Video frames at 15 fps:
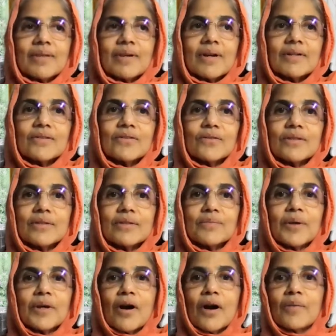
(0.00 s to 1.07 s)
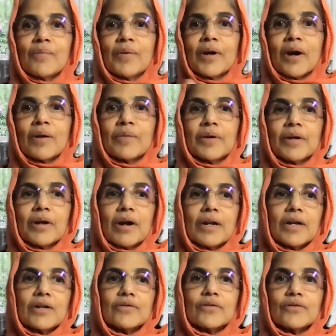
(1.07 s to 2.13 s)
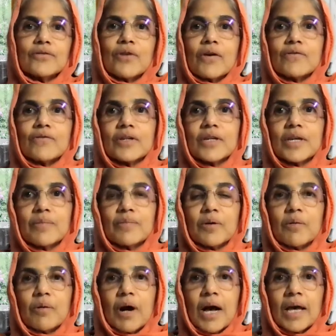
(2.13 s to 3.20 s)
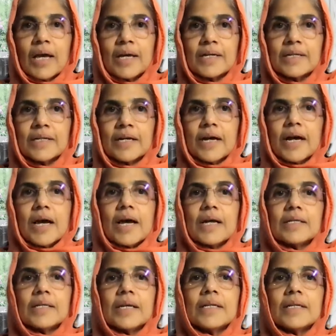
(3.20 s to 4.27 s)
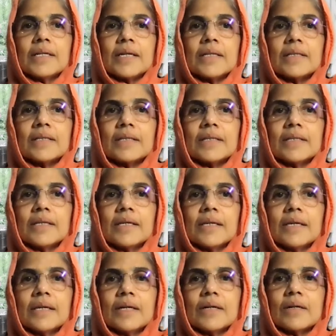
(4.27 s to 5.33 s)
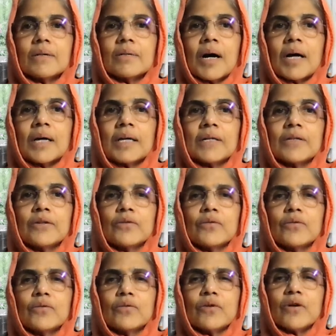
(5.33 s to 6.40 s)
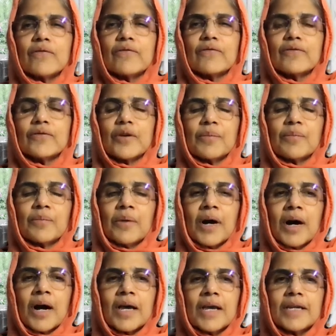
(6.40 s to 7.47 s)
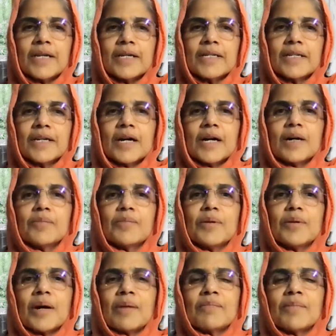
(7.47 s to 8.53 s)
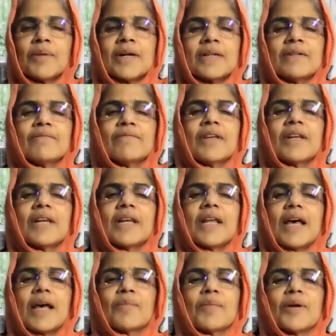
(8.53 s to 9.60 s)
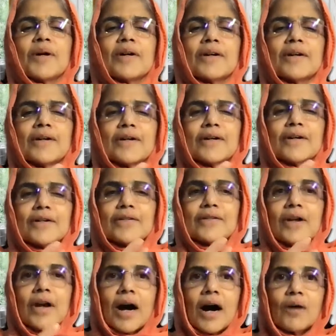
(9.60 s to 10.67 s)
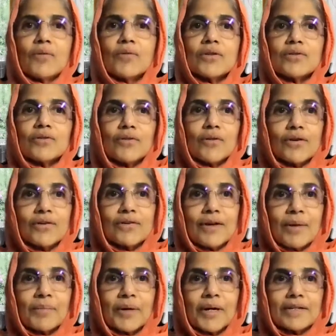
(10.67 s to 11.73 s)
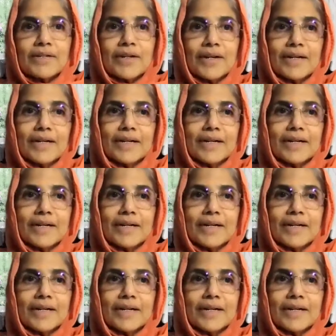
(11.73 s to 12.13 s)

And so this beyond, beyond, beyond, and so you have to keep quiet. And then in the quietude of the mind, Brahman will emerge. How is it going to emerge?